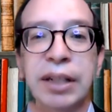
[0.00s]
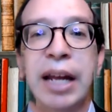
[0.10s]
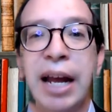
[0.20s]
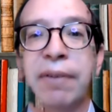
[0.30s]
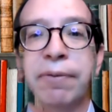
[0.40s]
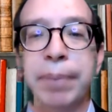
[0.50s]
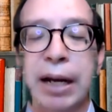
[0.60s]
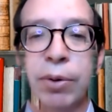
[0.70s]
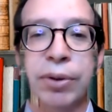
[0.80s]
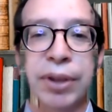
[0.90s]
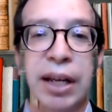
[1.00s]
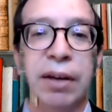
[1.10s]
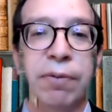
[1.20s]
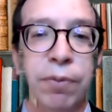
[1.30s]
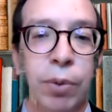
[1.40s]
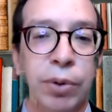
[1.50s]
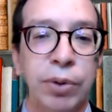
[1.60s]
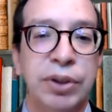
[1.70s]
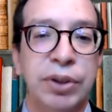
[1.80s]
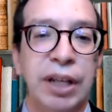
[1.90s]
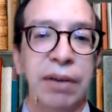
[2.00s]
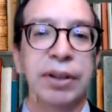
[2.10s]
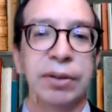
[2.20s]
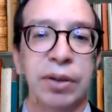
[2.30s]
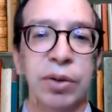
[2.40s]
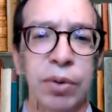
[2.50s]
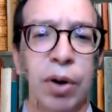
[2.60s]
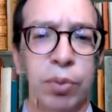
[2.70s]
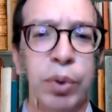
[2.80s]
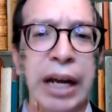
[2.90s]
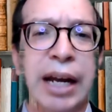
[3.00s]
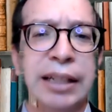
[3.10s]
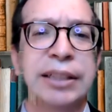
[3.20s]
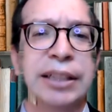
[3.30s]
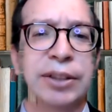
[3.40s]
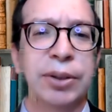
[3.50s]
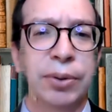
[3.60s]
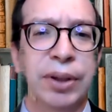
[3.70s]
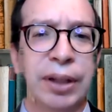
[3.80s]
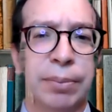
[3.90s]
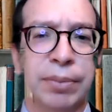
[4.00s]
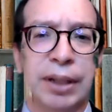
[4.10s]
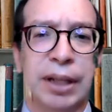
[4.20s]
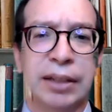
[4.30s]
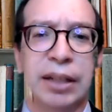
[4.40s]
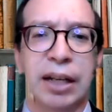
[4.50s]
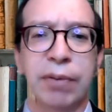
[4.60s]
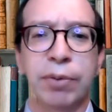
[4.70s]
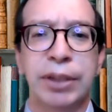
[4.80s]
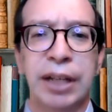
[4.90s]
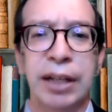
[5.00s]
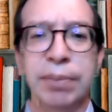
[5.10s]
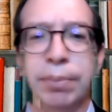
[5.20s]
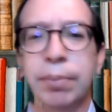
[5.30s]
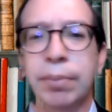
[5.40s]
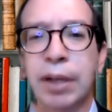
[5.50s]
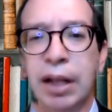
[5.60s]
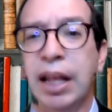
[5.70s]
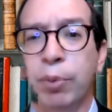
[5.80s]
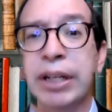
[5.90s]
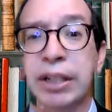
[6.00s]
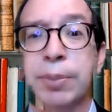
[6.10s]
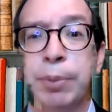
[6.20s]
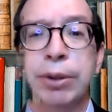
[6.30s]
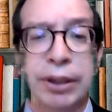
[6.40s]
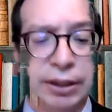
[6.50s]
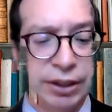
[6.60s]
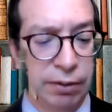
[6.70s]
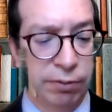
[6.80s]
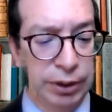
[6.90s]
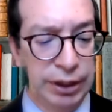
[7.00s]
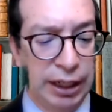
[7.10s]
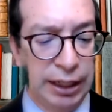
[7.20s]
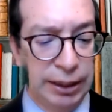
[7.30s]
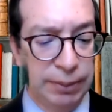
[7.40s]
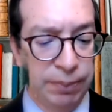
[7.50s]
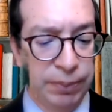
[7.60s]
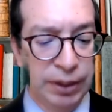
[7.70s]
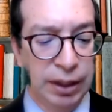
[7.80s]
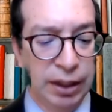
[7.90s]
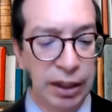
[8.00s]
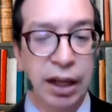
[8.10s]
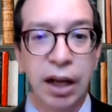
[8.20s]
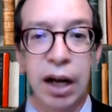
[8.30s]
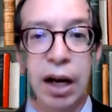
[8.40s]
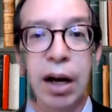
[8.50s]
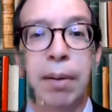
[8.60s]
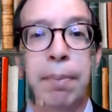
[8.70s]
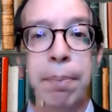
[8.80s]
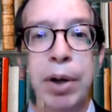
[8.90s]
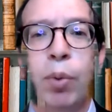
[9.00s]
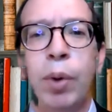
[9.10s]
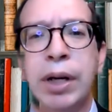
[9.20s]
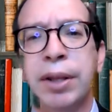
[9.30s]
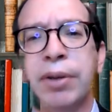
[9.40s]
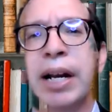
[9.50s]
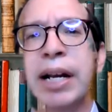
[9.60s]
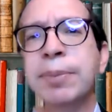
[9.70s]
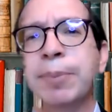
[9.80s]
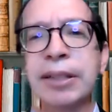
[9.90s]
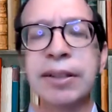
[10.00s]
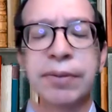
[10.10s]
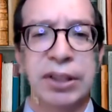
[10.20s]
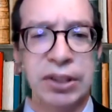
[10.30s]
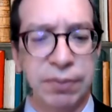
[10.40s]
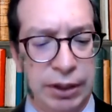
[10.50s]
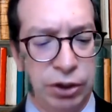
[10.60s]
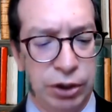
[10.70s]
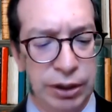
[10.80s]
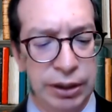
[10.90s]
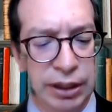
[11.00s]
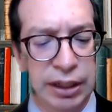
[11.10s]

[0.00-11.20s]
have power, they have force, they have a reality to them that that we experience every day. But one other aspect of this fiction